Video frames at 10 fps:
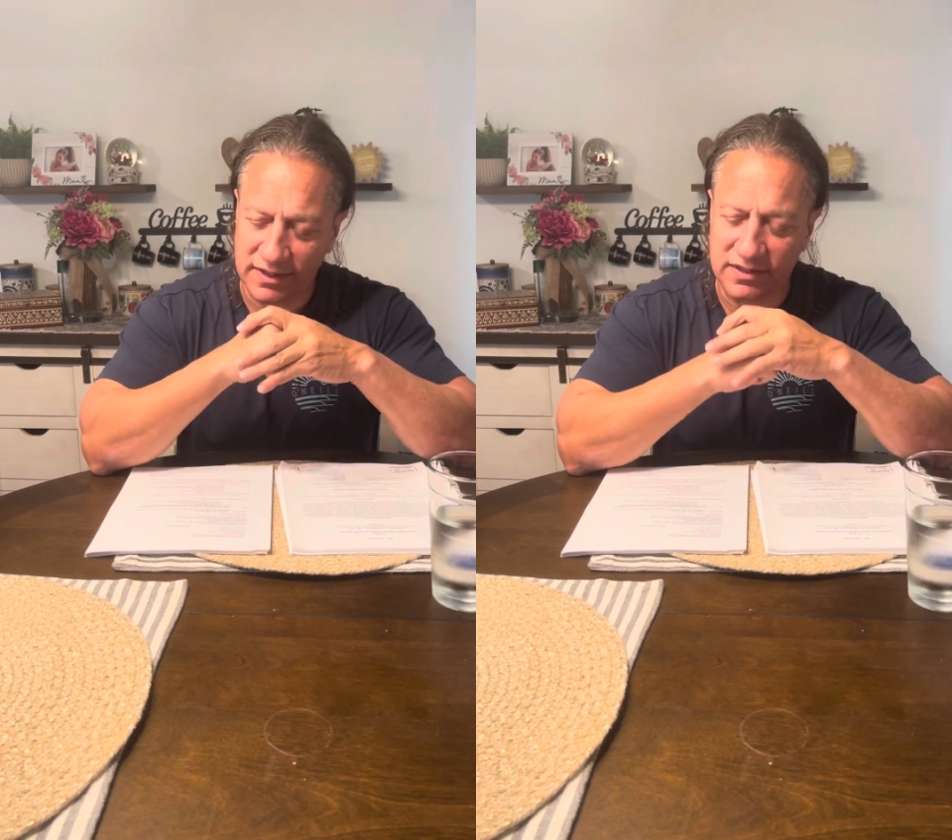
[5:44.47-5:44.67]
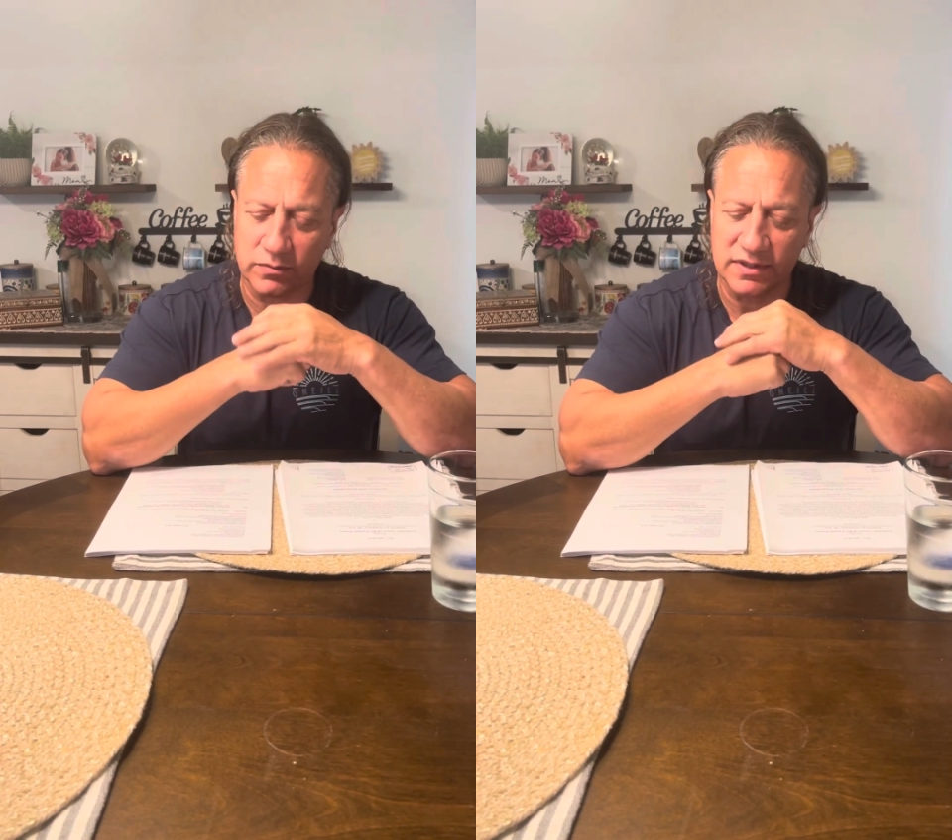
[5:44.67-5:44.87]

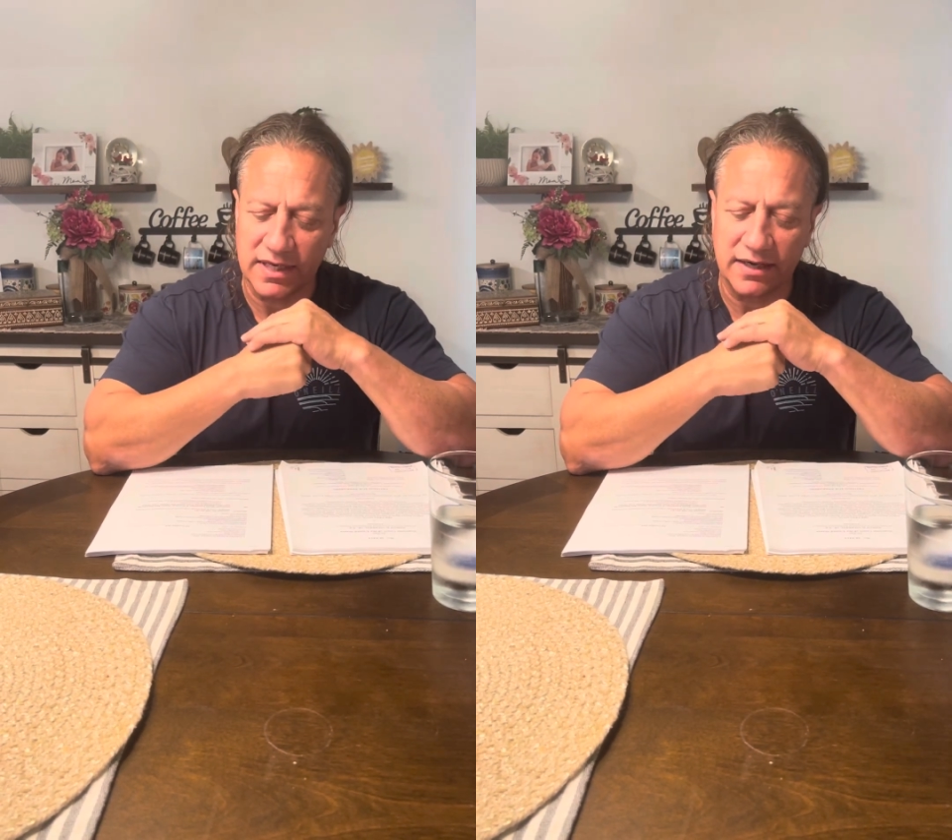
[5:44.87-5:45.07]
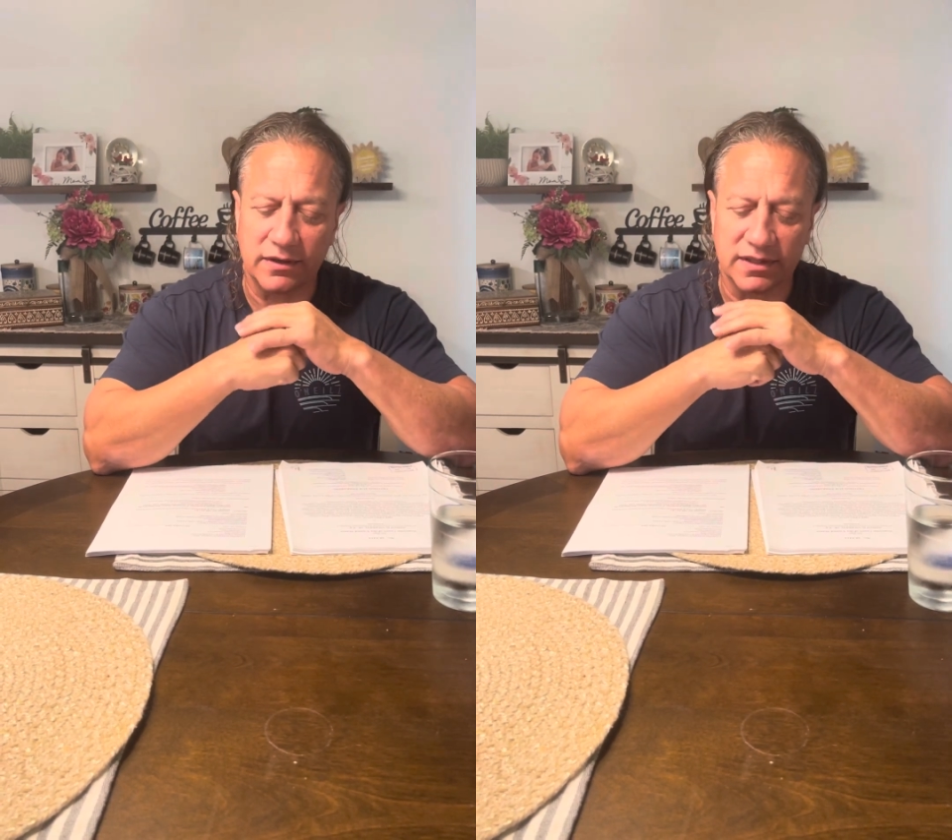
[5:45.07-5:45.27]
This one I
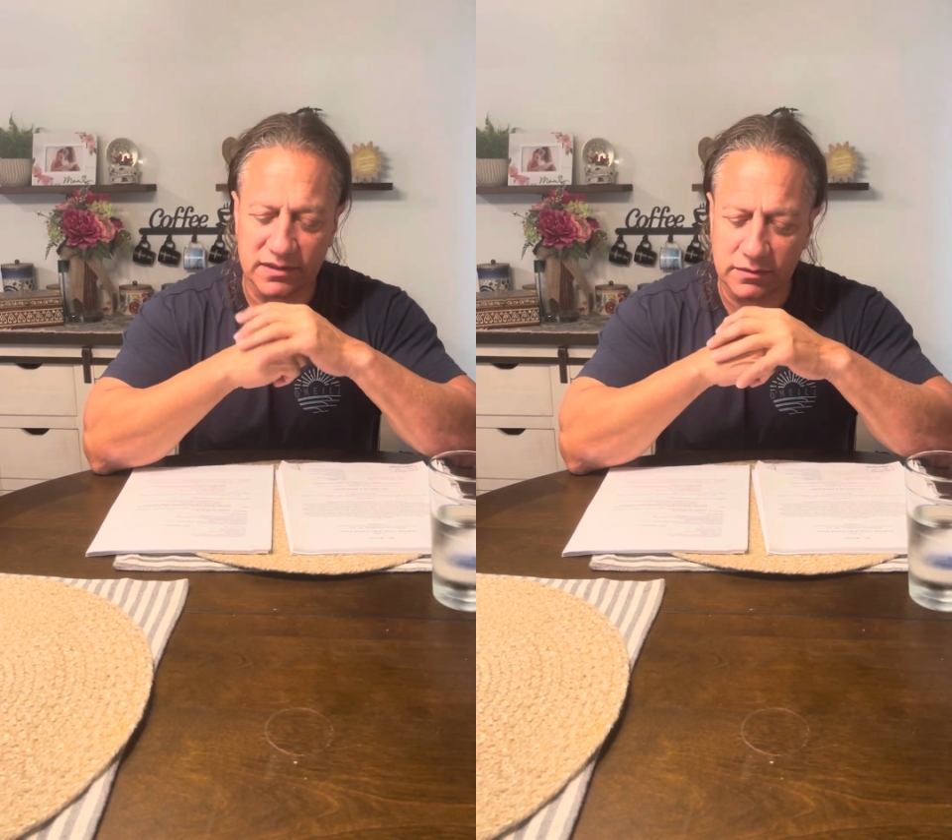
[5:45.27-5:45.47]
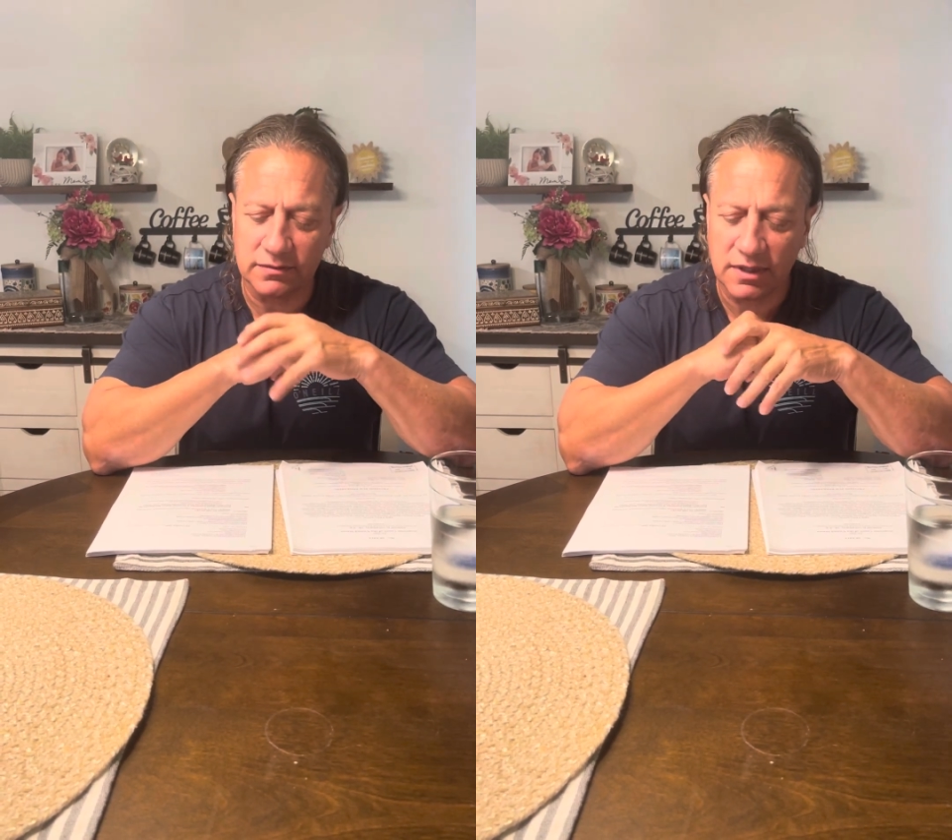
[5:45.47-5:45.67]
heard
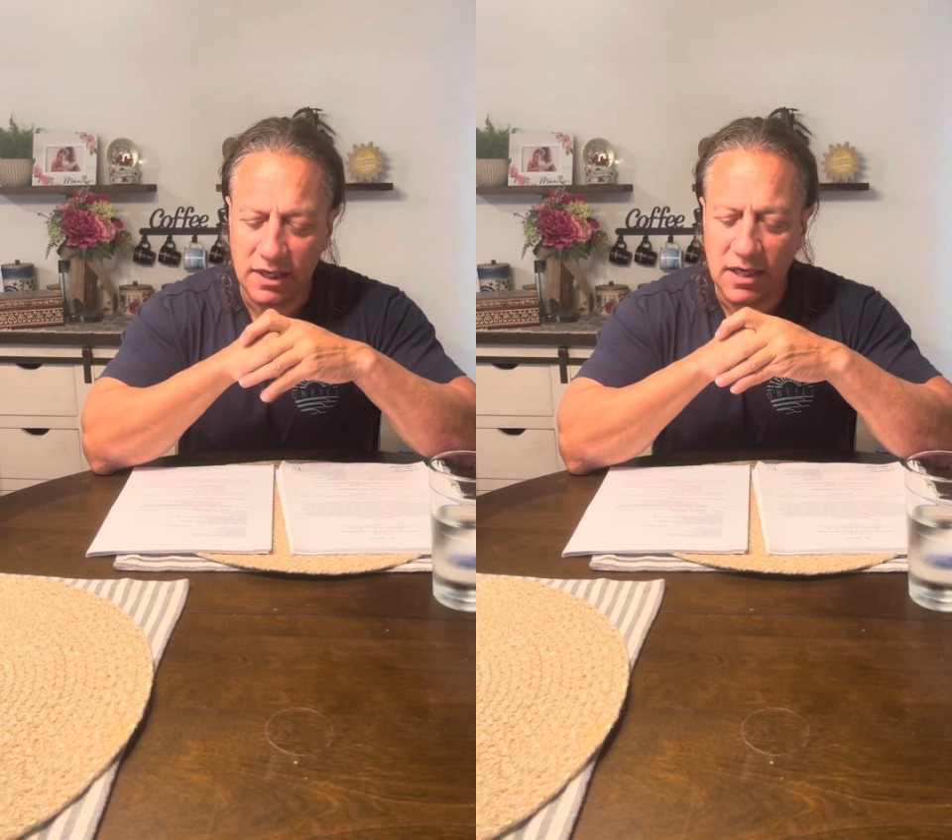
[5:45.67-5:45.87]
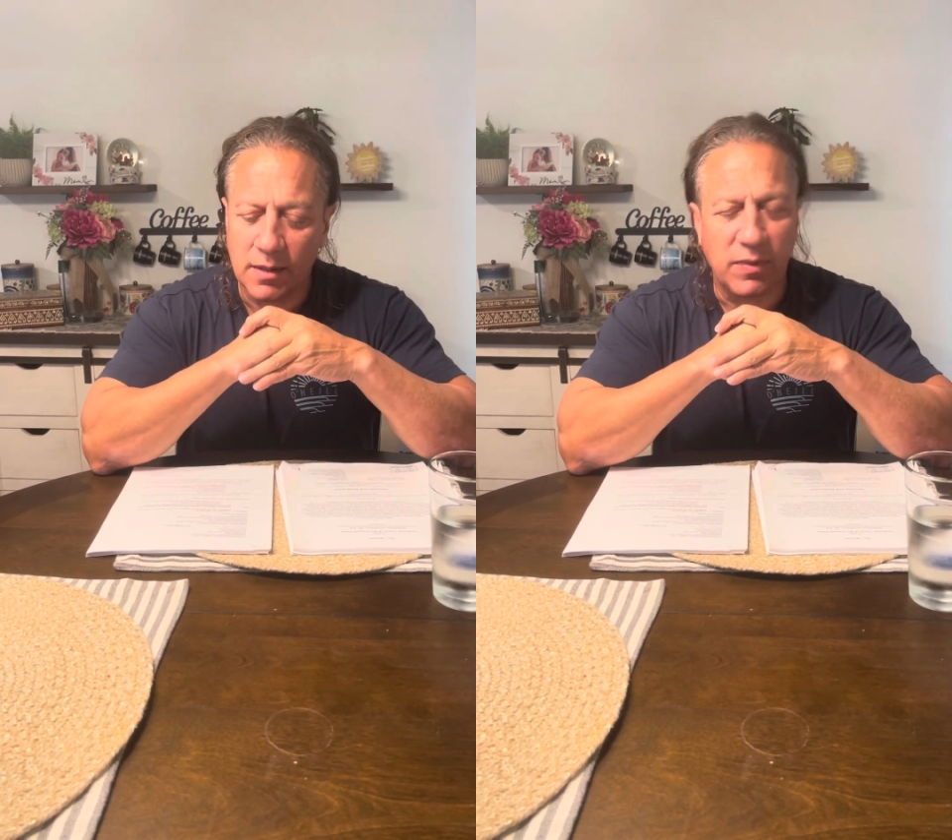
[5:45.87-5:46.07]
is
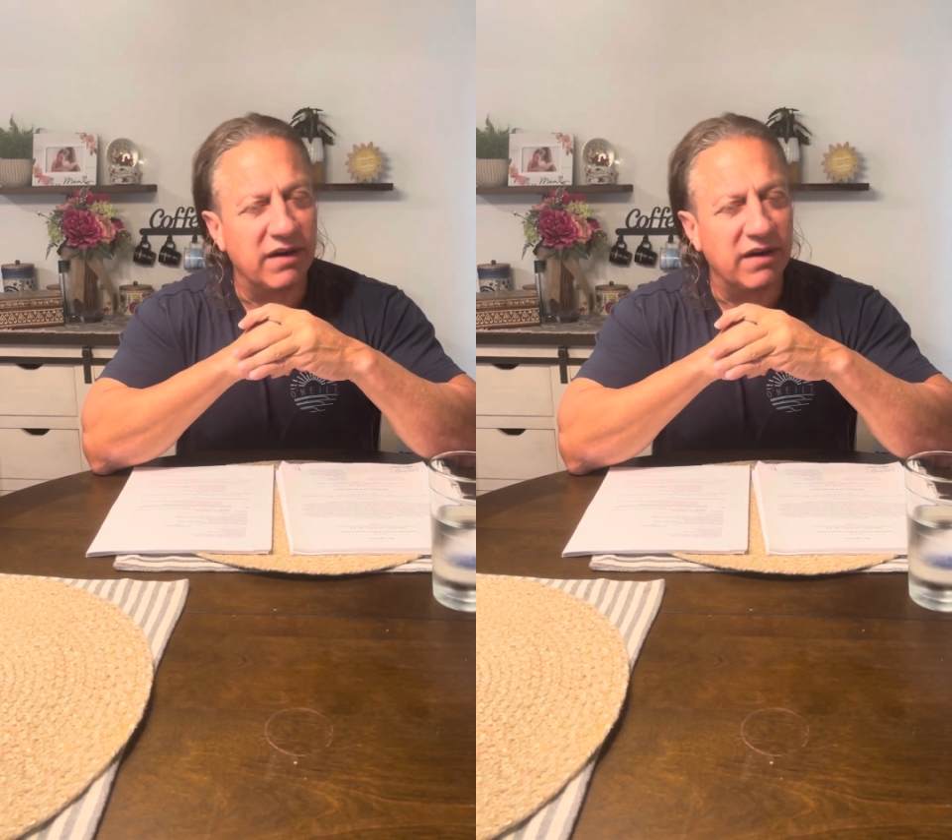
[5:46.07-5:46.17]
by